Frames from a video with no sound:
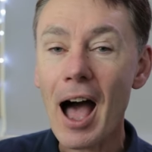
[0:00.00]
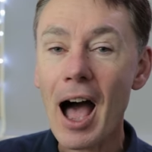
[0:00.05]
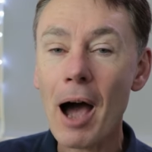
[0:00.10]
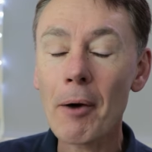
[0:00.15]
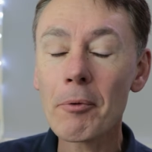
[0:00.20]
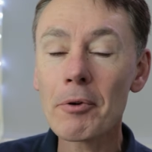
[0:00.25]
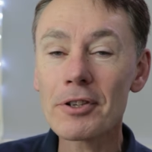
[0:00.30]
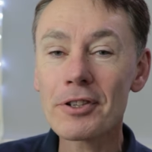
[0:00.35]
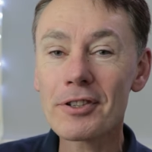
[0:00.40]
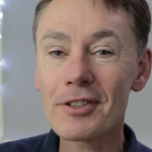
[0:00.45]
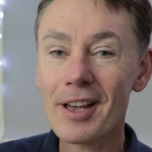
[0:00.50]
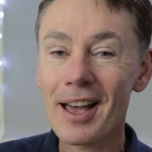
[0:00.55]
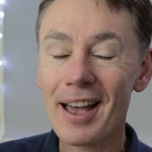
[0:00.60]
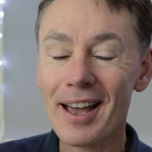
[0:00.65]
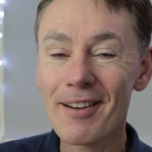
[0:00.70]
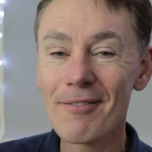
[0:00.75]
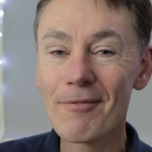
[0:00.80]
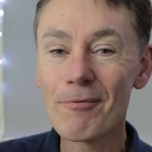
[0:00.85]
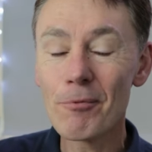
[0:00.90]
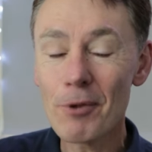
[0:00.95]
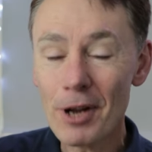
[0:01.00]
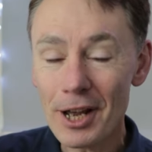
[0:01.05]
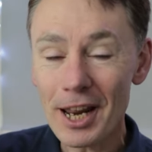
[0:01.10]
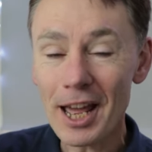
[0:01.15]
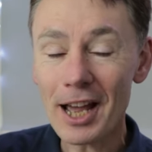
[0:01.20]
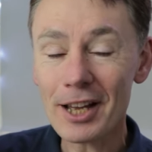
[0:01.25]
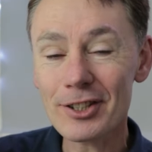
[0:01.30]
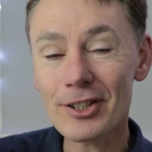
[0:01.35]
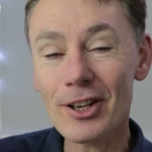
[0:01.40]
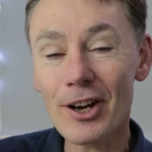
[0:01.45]
I was really
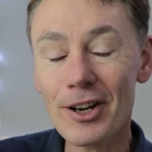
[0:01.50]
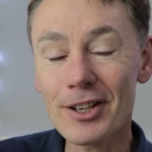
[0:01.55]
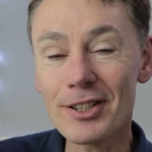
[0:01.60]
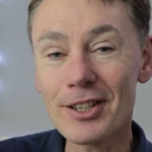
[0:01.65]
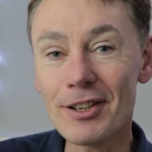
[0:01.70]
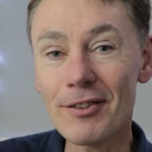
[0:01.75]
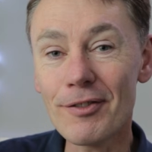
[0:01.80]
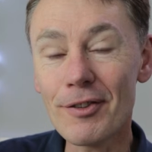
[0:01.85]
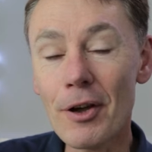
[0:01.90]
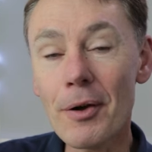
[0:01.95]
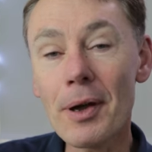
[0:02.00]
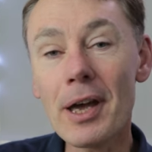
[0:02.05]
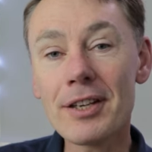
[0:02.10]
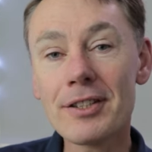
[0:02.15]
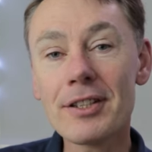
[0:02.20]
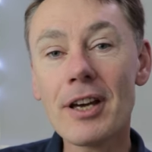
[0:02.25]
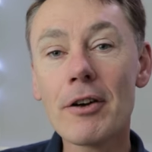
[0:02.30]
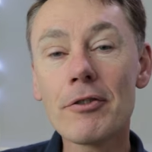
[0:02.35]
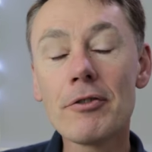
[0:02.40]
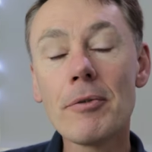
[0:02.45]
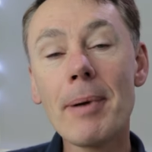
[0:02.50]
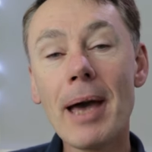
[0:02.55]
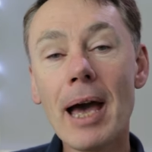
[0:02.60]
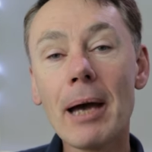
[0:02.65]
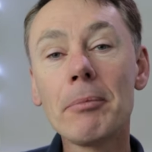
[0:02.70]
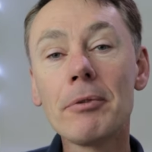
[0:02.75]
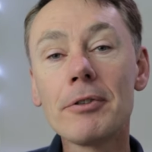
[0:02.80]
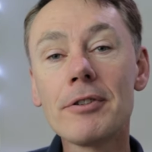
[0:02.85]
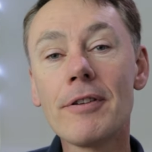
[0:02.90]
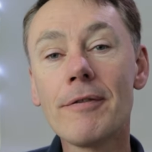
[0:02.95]
excited a few years ago to be
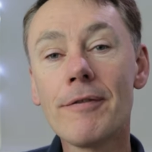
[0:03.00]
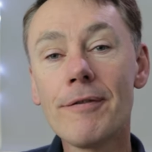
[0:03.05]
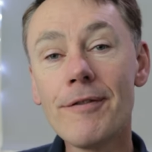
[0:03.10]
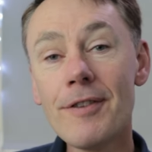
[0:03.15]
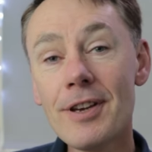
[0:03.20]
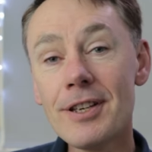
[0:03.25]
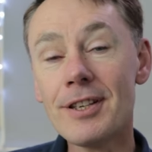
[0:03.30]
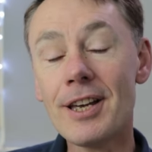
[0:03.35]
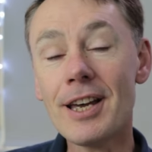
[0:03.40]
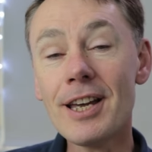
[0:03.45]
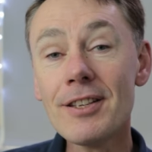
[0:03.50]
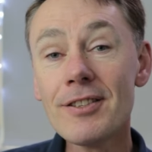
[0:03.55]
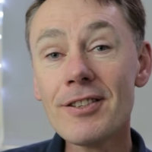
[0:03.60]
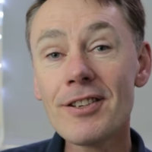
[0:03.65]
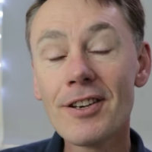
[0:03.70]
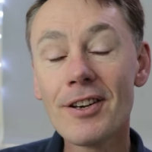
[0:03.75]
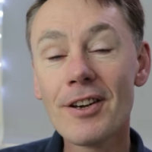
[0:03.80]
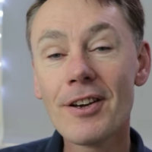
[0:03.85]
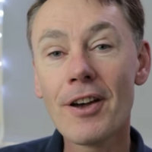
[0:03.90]
able to visit